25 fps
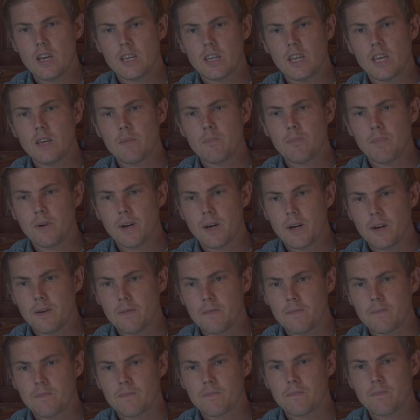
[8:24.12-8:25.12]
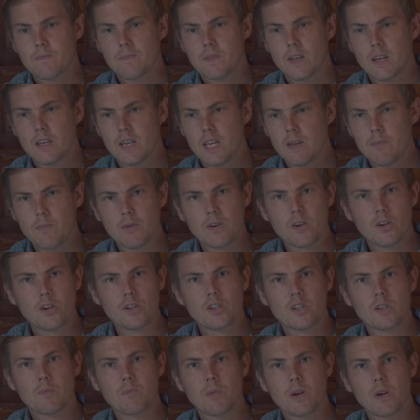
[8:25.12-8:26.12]
keep a
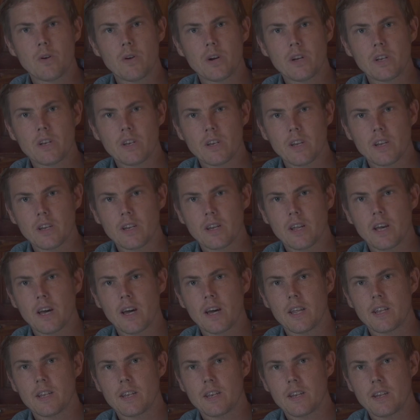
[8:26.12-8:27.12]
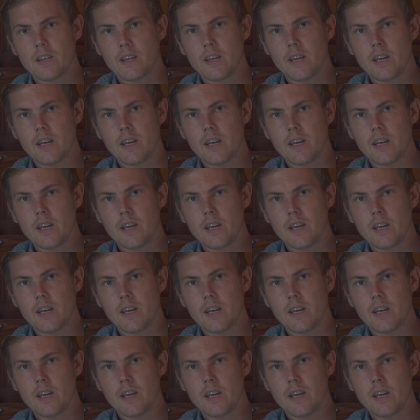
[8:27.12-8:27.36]
good spirit, and